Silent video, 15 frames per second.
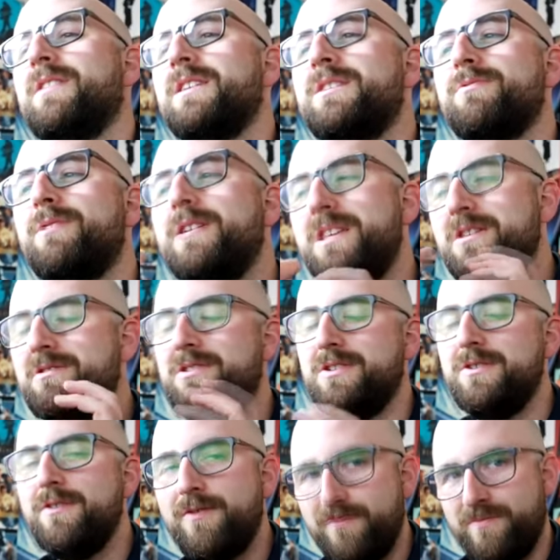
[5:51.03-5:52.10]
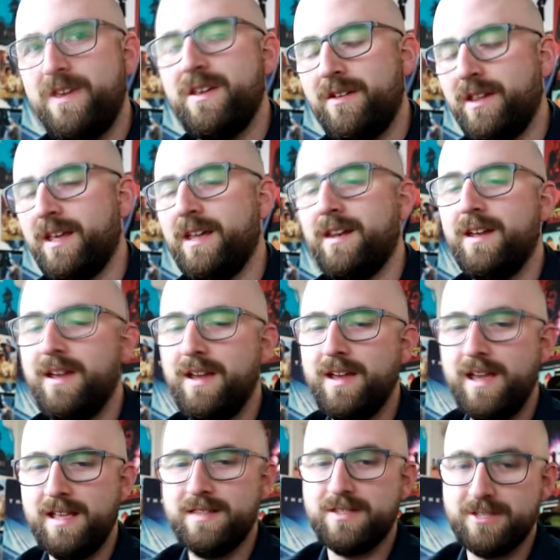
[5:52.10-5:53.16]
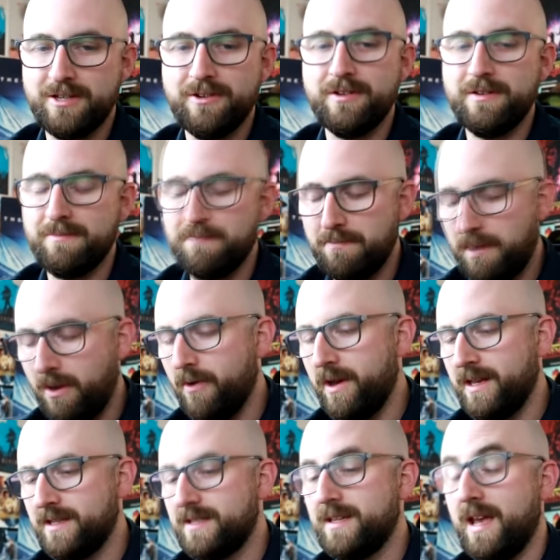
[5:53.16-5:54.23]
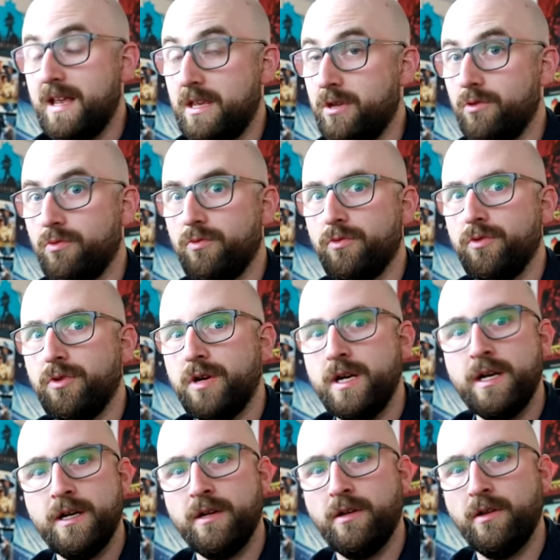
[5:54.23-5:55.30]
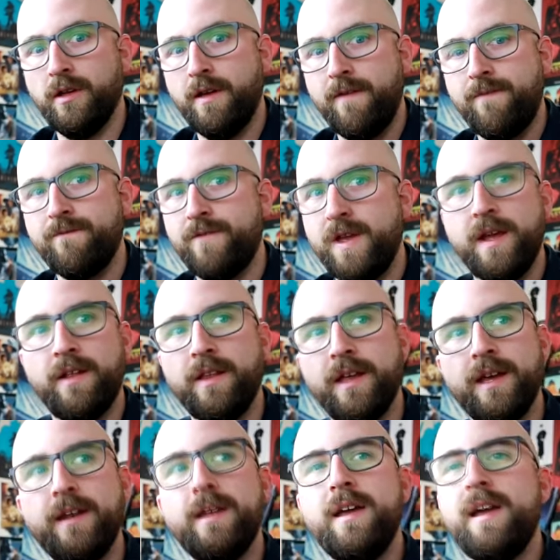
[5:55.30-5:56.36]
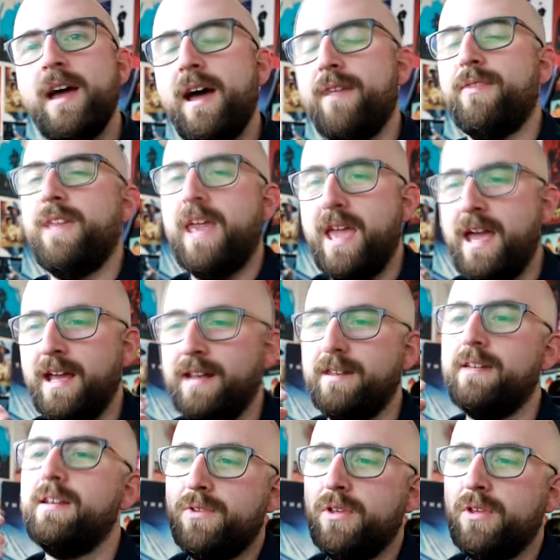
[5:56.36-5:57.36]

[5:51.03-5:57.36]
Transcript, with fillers: This one you do feel it in certain points and you really feel it at the end.